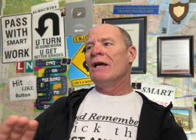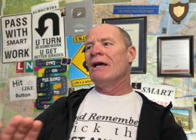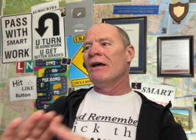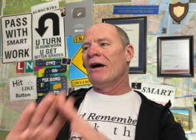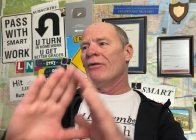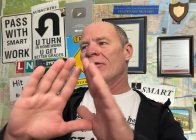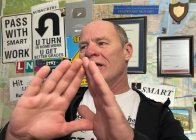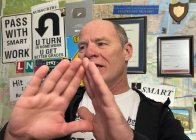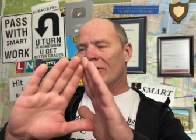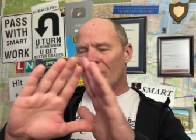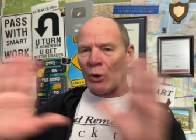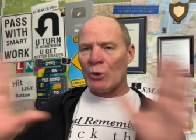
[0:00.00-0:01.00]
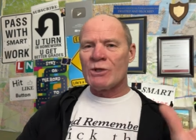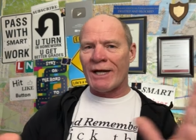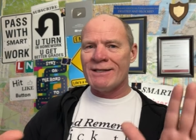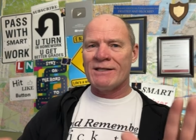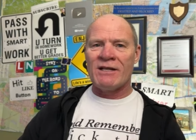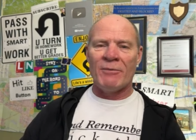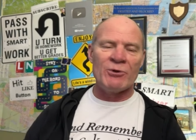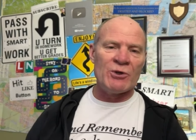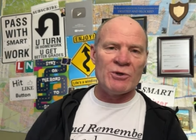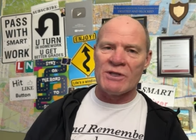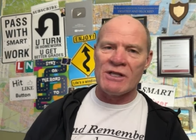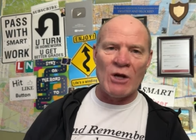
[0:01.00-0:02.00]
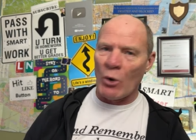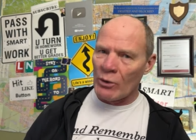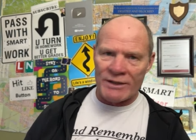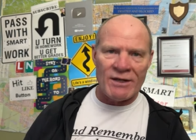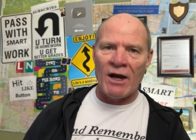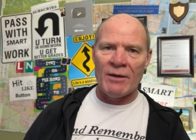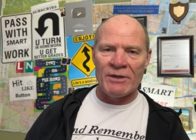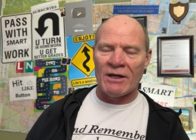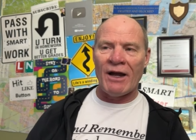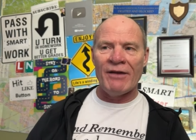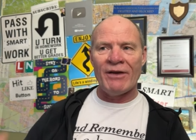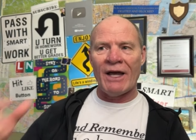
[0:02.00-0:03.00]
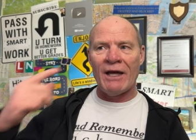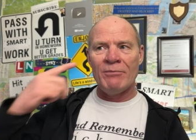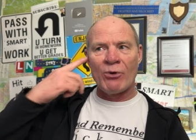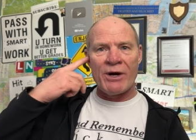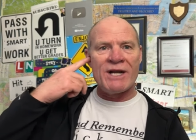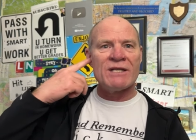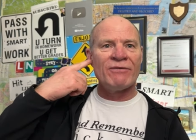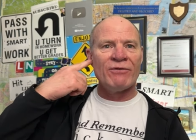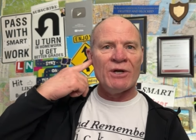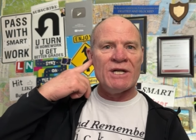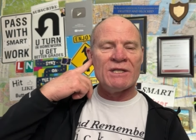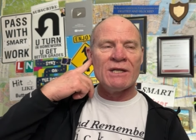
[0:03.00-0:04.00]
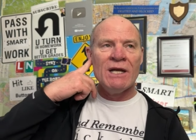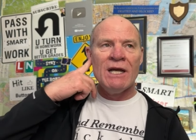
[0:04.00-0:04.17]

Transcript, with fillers: Uh, those kinds of temperatures are the only time that I've had brakes freeze.